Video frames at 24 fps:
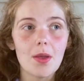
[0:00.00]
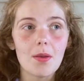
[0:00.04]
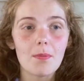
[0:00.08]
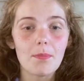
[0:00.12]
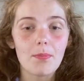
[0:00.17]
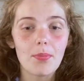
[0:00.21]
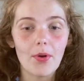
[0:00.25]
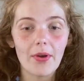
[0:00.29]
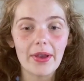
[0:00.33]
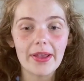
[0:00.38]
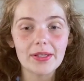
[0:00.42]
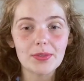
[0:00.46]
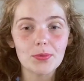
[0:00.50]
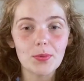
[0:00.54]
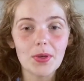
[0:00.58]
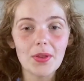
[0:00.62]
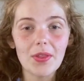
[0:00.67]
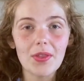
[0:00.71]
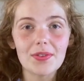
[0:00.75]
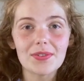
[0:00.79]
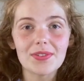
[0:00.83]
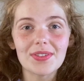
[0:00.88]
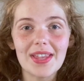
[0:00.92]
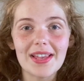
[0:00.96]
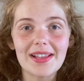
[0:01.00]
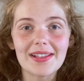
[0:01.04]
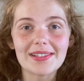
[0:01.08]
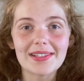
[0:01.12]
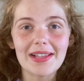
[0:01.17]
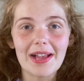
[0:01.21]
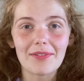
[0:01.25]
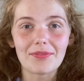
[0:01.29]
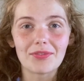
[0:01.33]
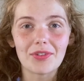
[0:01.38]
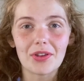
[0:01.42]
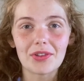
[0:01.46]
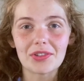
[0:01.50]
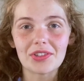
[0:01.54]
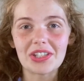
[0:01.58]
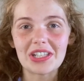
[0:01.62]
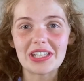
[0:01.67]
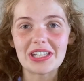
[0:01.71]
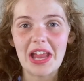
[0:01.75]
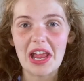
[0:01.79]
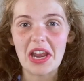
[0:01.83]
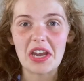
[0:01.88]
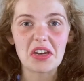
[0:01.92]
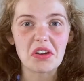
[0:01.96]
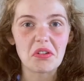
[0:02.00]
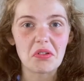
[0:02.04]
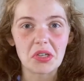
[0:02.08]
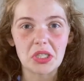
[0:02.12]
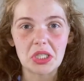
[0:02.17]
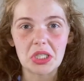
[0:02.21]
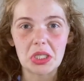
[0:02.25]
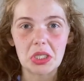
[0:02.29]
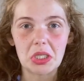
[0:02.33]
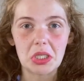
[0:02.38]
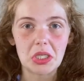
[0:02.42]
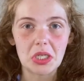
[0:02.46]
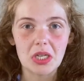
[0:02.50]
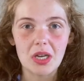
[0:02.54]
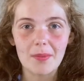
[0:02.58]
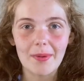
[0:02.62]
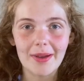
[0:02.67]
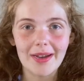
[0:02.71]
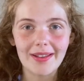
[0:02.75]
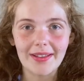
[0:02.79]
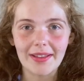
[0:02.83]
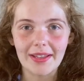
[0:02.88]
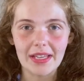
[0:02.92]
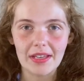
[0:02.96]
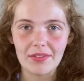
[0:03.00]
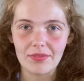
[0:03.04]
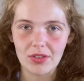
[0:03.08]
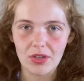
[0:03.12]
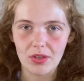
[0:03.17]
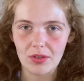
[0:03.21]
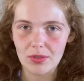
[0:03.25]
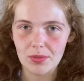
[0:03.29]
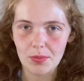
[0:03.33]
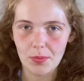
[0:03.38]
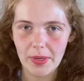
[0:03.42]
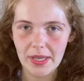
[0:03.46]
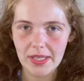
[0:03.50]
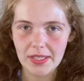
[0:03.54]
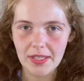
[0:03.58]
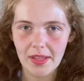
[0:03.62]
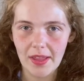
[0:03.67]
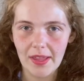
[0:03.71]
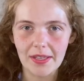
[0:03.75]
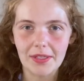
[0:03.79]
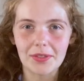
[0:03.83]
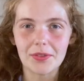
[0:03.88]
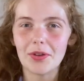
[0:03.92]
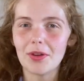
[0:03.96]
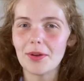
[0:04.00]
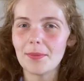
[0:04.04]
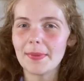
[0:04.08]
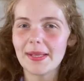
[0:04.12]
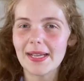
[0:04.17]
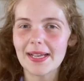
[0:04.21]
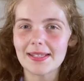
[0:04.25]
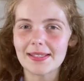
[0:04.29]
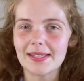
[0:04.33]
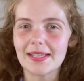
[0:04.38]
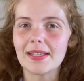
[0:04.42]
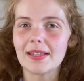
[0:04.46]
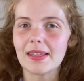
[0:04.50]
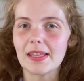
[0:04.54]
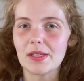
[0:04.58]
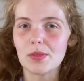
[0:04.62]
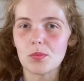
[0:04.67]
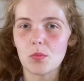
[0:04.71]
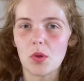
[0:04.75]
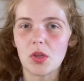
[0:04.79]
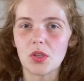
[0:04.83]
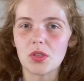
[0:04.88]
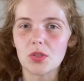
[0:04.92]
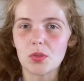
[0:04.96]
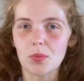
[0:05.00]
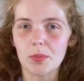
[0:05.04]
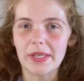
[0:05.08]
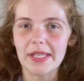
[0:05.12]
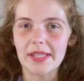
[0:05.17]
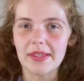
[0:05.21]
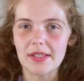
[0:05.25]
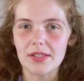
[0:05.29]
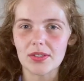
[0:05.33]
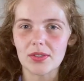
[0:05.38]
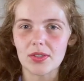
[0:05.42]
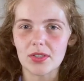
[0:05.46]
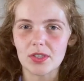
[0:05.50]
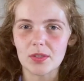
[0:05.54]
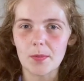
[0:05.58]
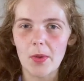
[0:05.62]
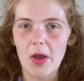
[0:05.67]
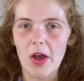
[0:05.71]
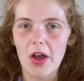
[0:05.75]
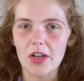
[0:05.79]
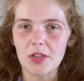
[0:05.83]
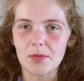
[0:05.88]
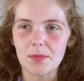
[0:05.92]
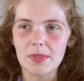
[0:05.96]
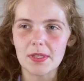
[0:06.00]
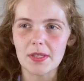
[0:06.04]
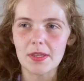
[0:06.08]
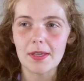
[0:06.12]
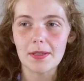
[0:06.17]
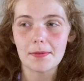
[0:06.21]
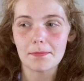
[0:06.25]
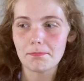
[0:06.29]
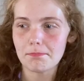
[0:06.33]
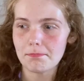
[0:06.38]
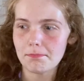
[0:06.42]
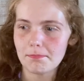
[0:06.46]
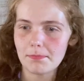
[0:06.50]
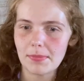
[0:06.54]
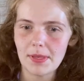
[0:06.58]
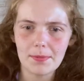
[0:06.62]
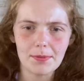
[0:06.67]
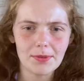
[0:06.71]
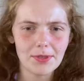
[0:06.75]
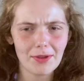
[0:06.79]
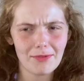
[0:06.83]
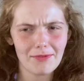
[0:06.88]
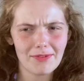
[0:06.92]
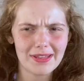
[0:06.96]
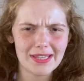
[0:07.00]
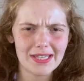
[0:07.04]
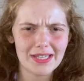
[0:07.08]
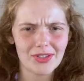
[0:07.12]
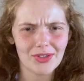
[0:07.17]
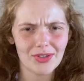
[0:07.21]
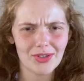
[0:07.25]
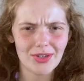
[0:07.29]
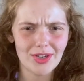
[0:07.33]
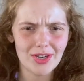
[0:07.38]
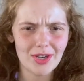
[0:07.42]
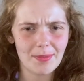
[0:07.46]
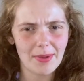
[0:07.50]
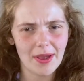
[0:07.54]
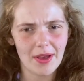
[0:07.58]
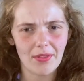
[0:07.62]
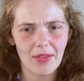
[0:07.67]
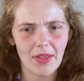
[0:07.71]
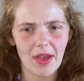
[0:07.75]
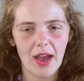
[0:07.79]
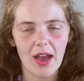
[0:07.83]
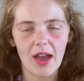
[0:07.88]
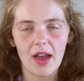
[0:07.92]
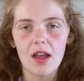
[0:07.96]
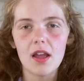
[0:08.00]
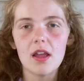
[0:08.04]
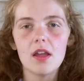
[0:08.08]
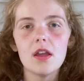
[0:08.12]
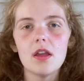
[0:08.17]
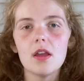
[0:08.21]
but it's one of those things that I've not seen anyone talk about, like even on Twitter. Like normally I see at least one tweet that sort of sparks me to think, hmm, people don't really talk about that.